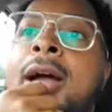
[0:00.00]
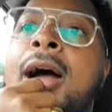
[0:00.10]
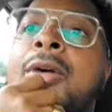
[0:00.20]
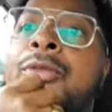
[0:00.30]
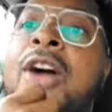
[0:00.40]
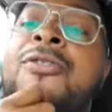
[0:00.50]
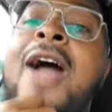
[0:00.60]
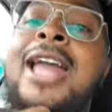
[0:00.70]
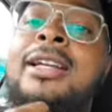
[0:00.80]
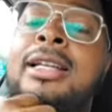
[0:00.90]
Rough
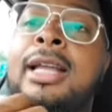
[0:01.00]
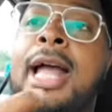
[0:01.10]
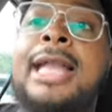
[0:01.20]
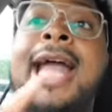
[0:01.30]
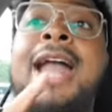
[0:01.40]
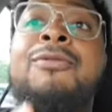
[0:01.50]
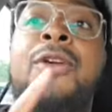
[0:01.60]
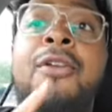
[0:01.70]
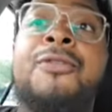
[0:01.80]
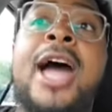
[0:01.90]
Rider, not
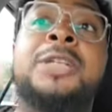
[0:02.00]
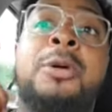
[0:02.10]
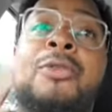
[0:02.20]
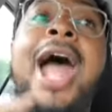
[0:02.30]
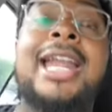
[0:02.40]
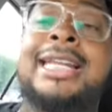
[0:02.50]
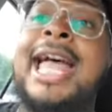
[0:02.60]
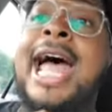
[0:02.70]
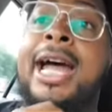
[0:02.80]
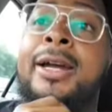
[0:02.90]
Rough Riders, but Ride or
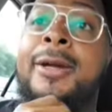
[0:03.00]
Die.